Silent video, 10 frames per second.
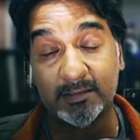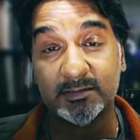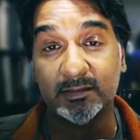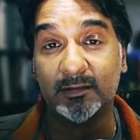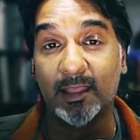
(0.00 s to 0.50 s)

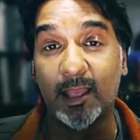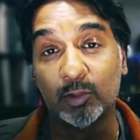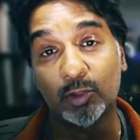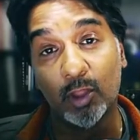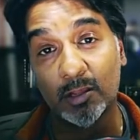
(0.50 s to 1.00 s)
and how
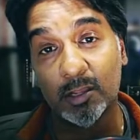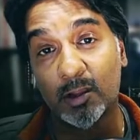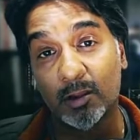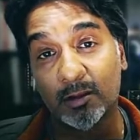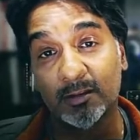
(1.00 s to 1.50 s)
long a
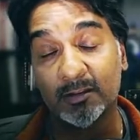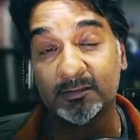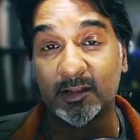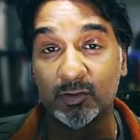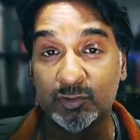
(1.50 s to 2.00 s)
car is
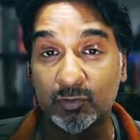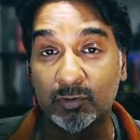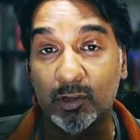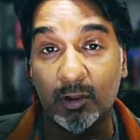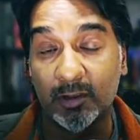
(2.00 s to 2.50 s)
and how short a
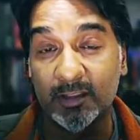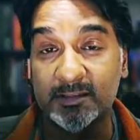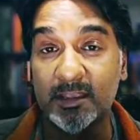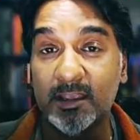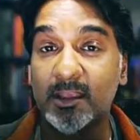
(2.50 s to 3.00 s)
car
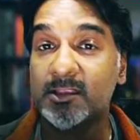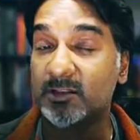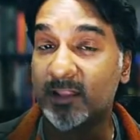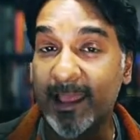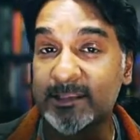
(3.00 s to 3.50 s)
is. So
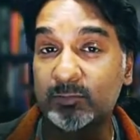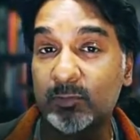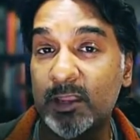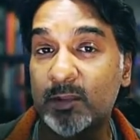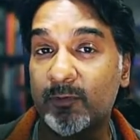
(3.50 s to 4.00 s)
last
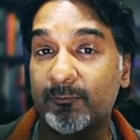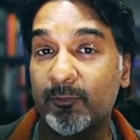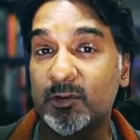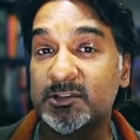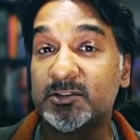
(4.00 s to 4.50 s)
week we
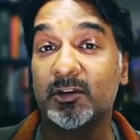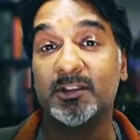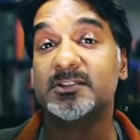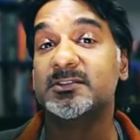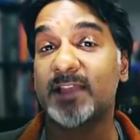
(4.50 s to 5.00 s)
focused on a
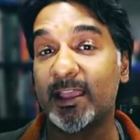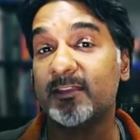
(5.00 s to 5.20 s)
side